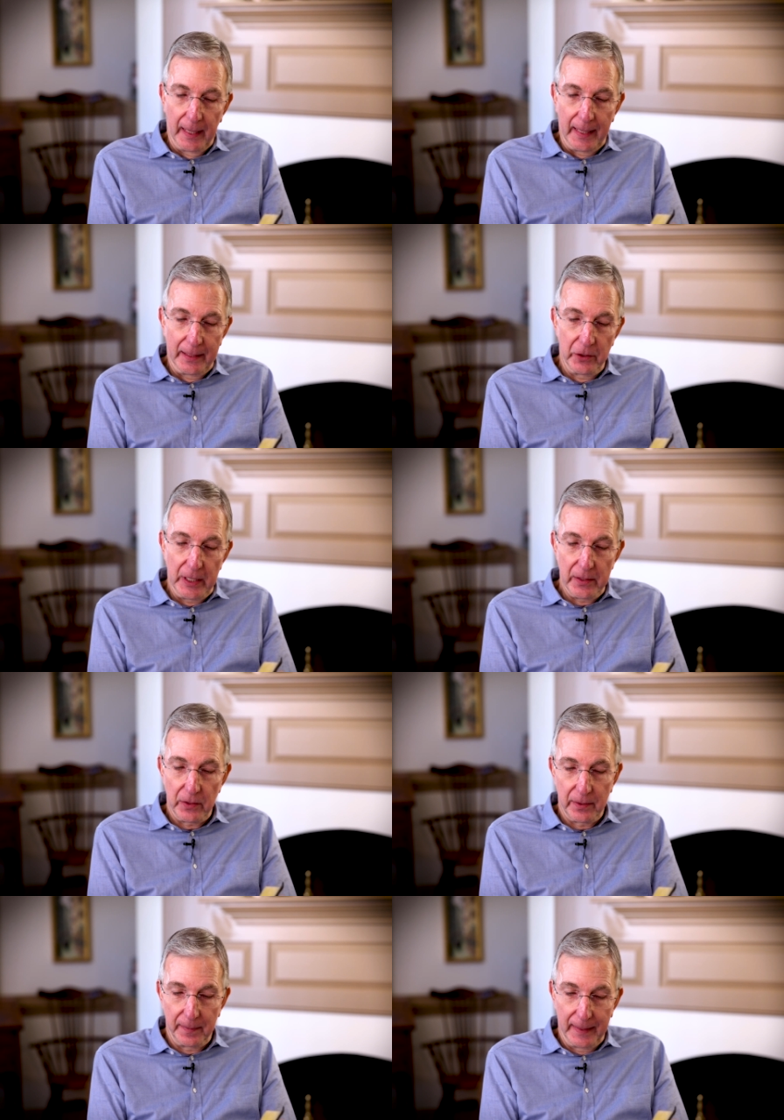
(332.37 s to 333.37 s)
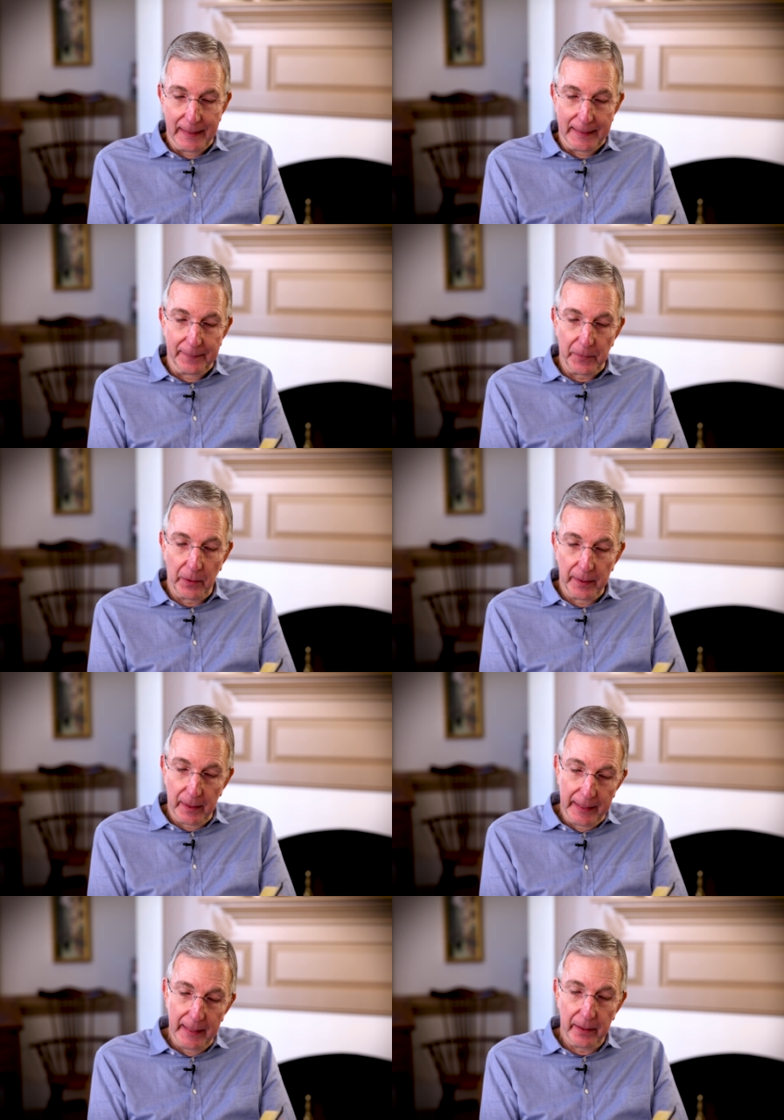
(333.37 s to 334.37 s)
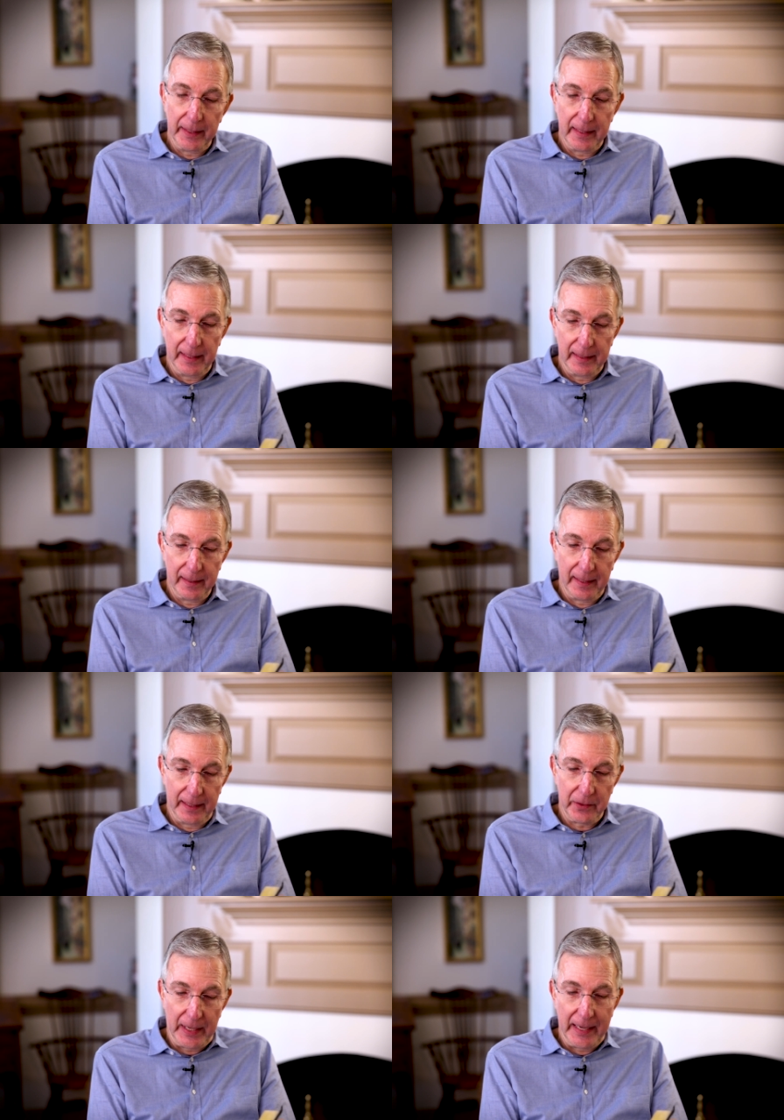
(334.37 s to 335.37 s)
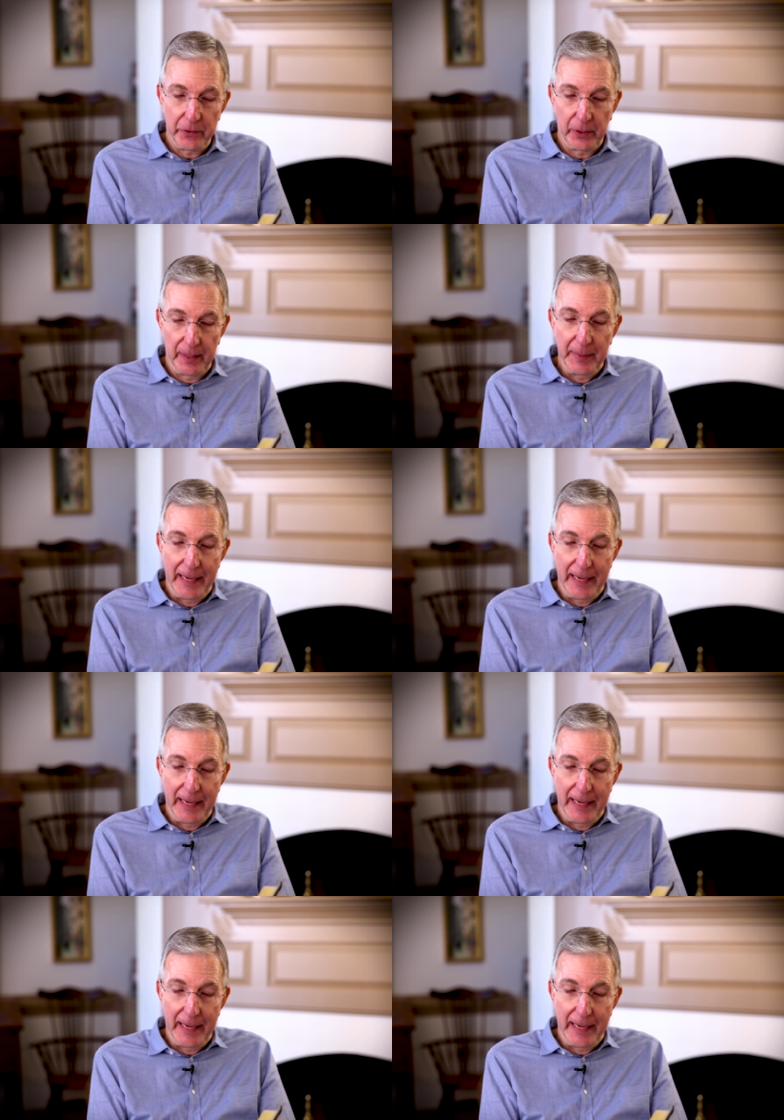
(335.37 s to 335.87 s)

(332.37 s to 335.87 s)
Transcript: And Jesus, um, on hearing the, this, answered him.